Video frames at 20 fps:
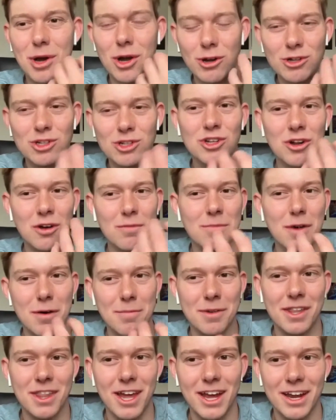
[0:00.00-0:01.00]
personal
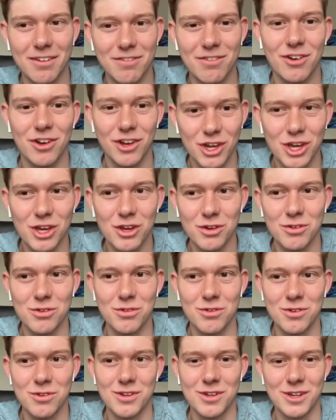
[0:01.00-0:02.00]
moment like for
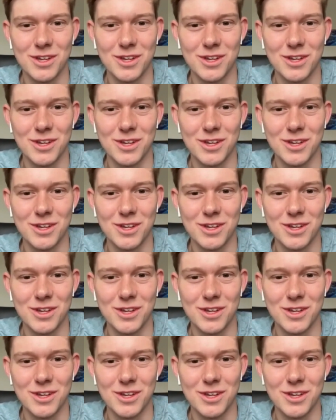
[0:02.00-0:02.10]
you?